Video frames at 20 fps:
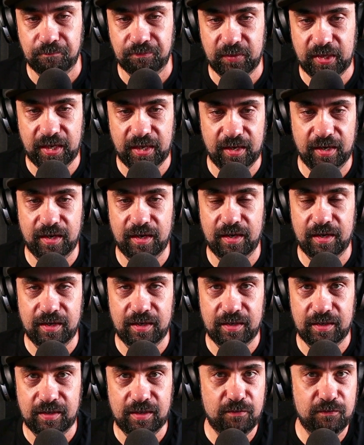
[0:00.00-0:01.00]

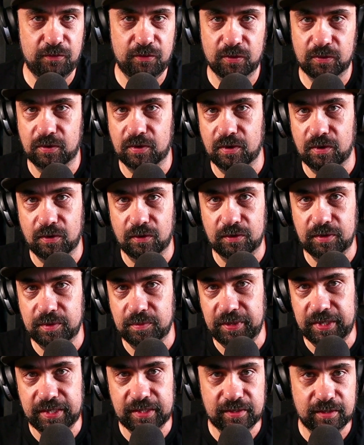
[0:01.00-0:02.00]
And if you are on the
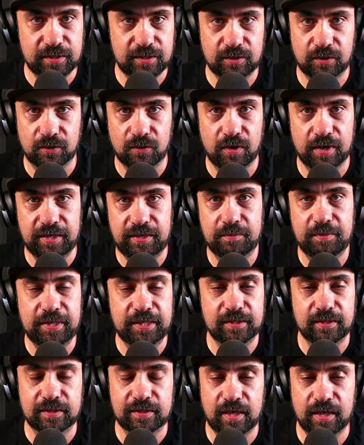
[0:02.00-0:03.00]
business or in the
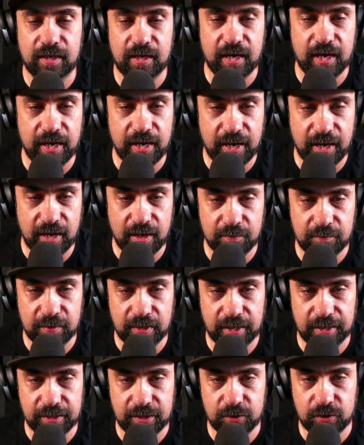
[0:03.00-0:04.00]
business like I am,
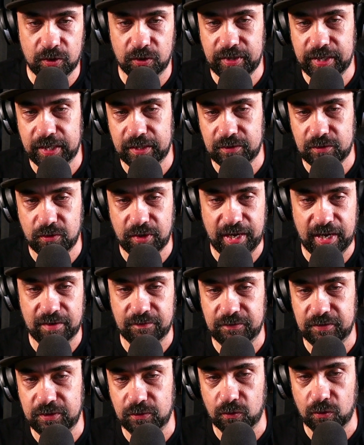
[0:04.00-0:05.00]
you know that you
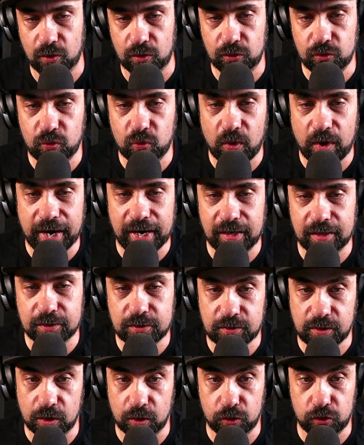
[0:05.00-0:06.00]
have the Rode
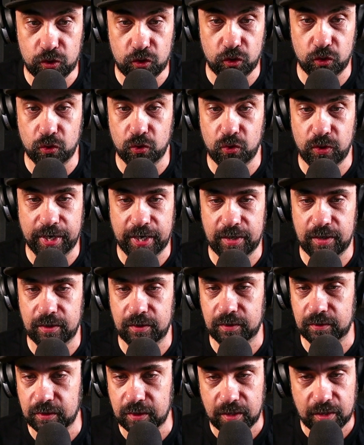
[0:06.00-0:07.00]
Wireless Go 2
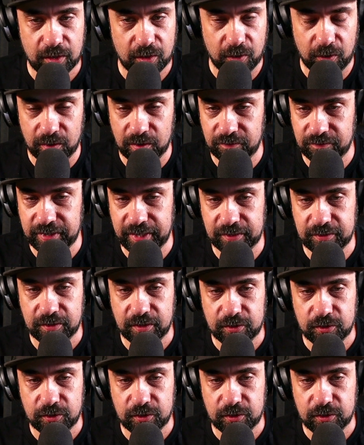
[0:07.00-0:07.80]
and all of that.